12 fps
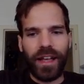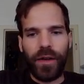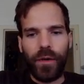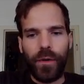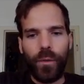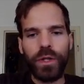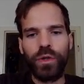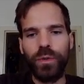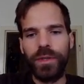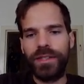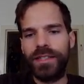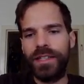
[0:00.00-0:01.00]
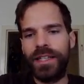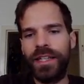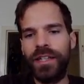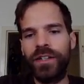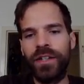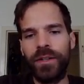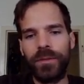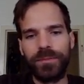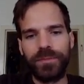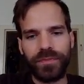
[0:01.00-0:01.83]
What do we see here?